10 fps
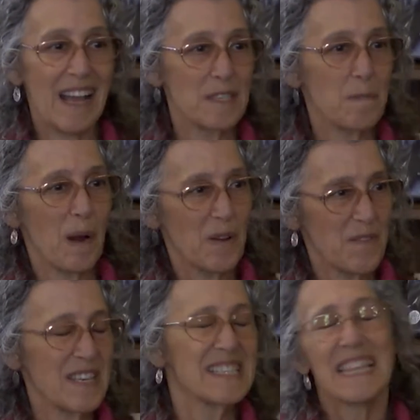as part
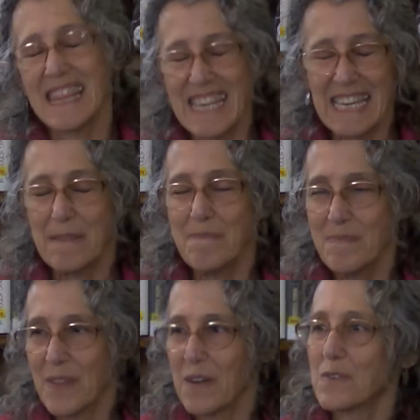of this theme
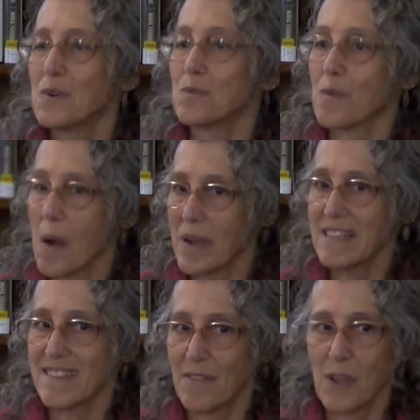of growing
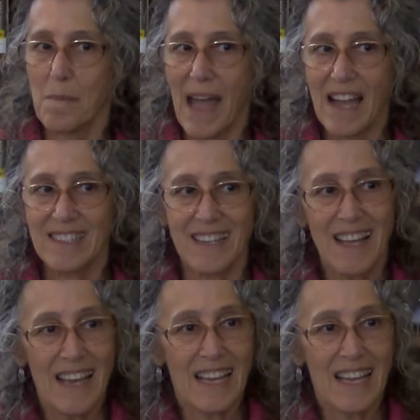self-compassion,